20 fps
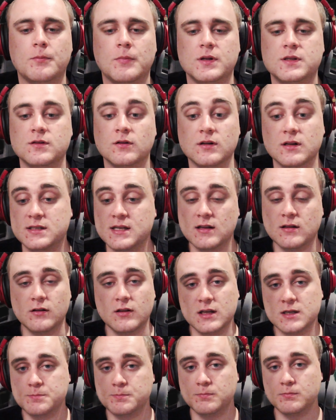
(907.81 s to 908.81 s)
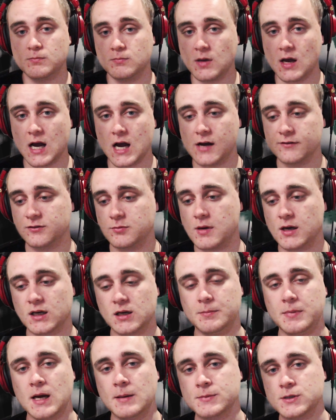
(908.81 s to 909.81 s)
It's not to say that these
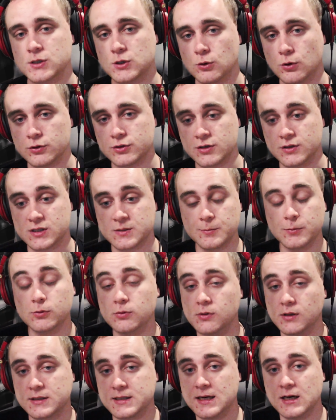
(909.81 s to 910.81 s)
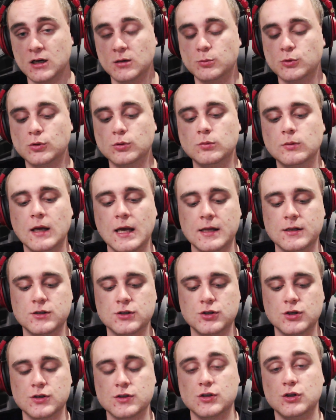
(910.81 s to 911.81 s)
aftermarket pumps, Dorch and Spool, are terrible.
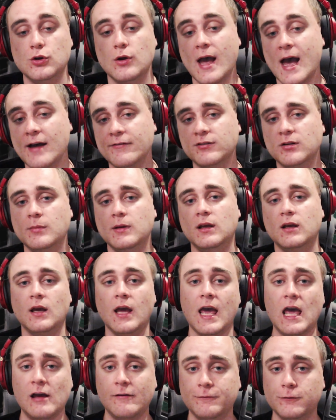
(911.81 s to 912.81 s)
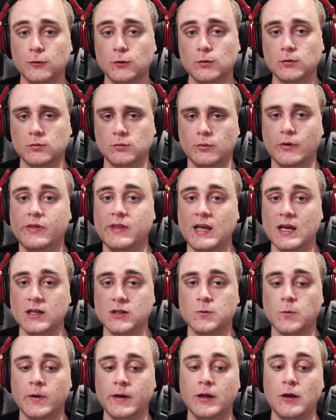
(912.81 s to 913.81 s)
It's just you have to be careful with the
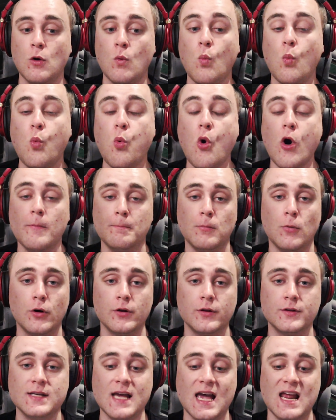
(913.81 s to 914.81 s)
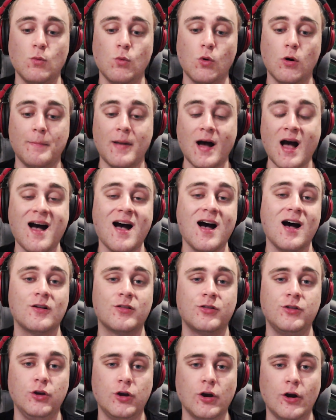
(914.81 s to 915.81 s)
N20 on what mods and what
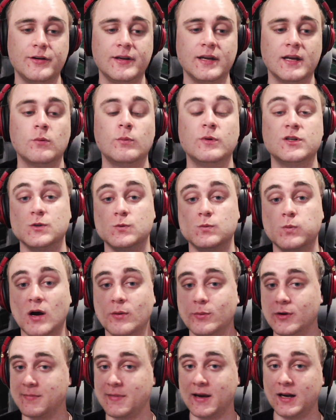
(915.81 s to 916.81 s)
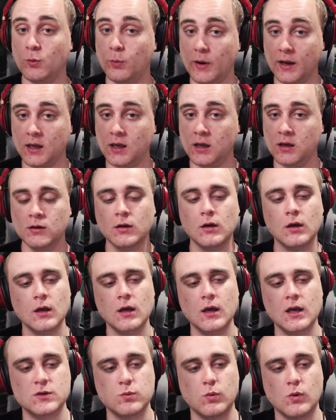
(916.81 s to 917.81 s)
path you go down, which is why we've made a wiki.
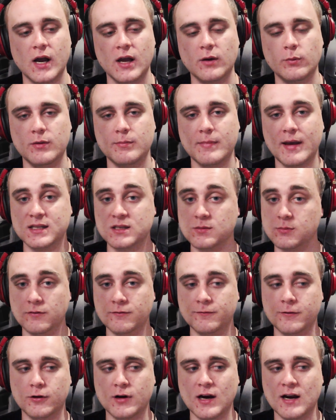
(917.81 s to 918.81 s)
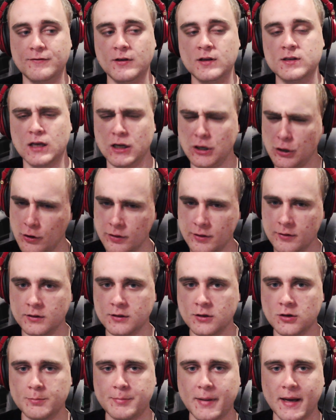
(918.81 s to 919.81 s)
It's why we made some infographics. I know they're a
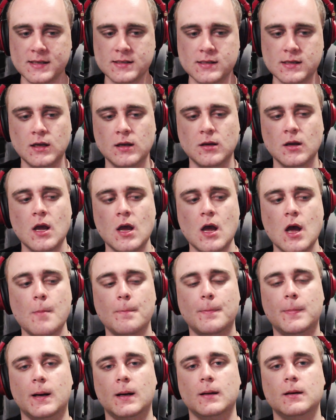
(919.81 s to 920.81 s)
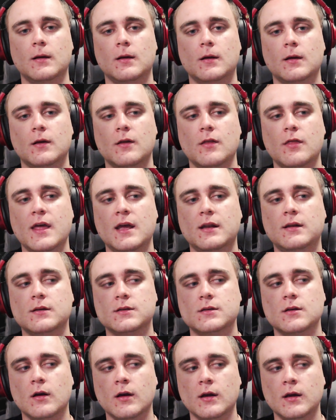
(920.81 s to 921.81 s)
little basic, but they're
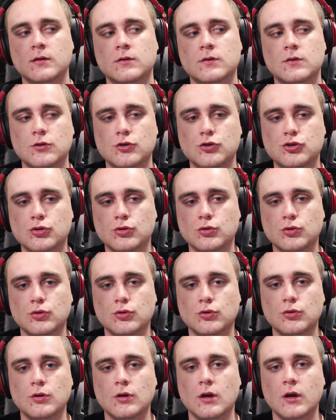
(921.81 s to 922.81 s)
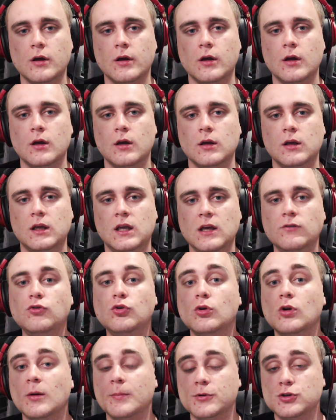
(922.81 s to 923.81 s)
designed to give
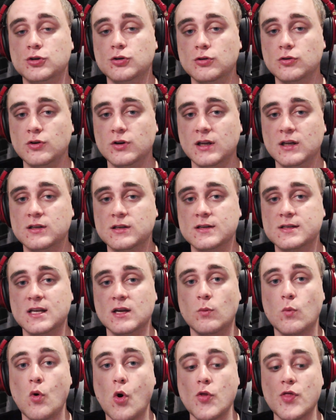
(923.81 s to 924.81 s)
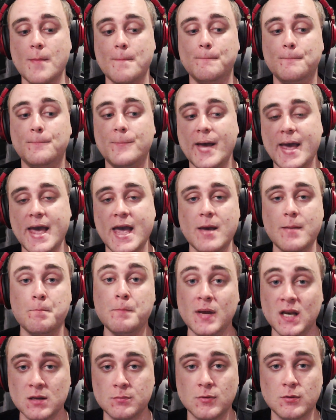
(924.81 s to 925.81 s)
you an opportunity to see what the bare
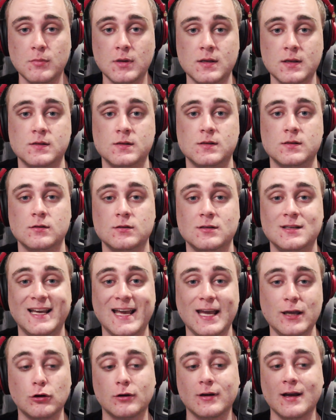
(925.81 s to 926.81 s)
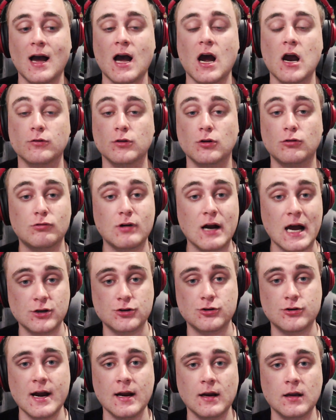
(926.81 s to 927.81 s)
minimum is to get your car on the right
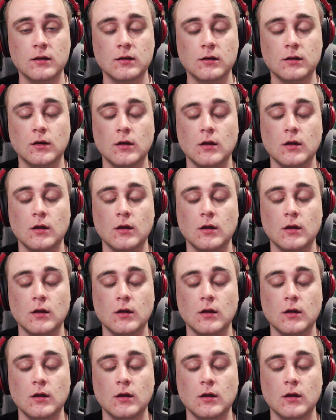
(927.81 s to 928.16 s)
track.